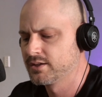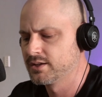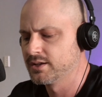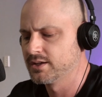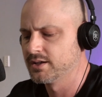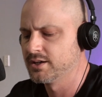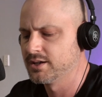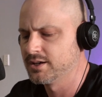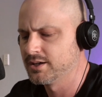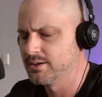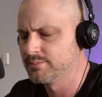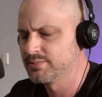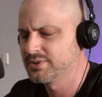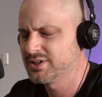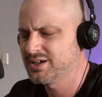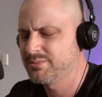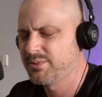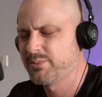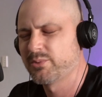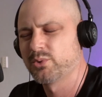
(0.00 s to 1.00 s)
Can't
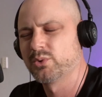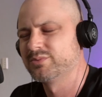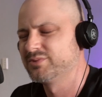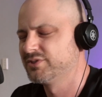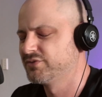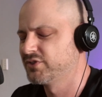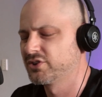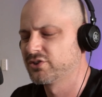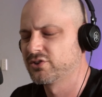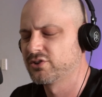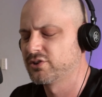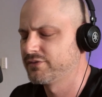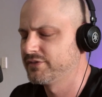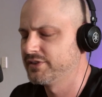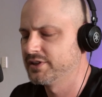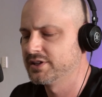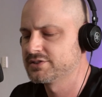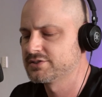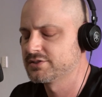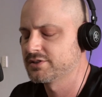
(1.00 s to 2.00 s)
remember if I got it off
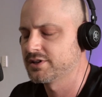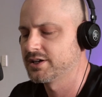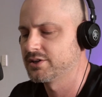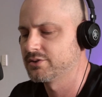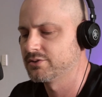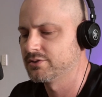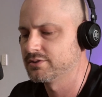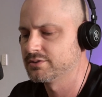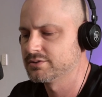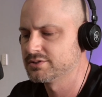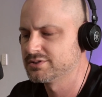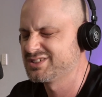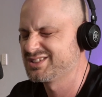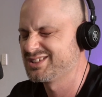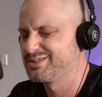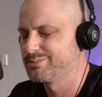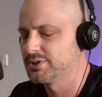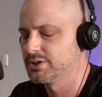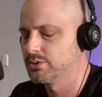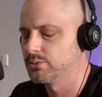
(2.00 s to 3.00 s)
their site or a
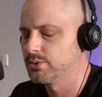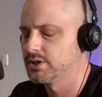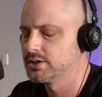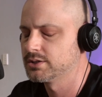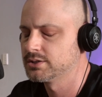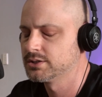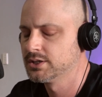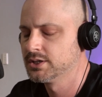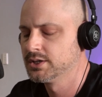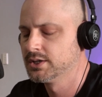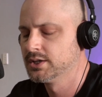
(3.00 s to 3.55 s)
similar one.